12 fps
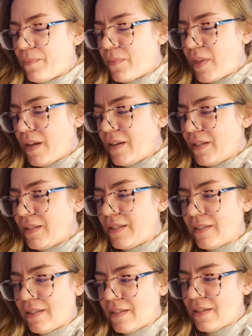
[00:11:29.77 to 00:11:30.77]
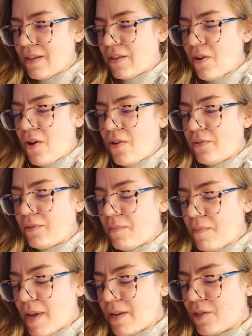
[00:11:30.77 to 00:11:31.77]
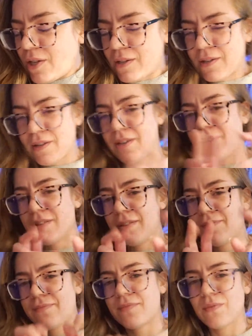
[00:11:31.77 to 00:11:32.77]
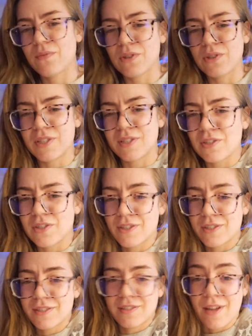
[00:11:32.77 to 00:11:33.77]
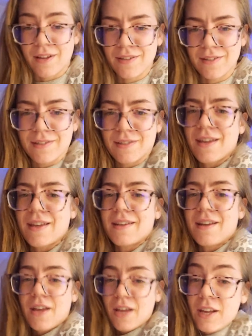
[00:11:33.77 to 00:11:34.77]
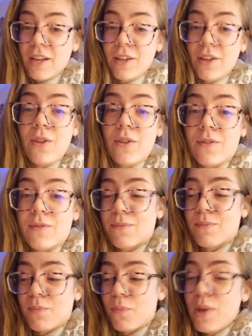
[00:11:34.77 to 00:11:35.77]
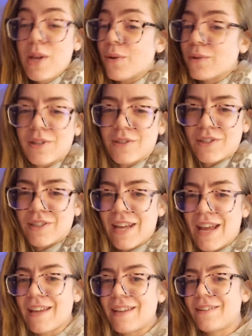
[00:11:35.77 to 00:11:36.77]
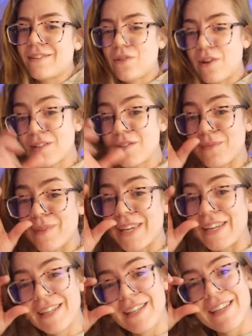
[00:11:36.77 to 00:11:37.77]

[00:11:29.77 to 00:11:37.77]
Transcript: There's occult magic, which is just science that we don't understand. Trust me.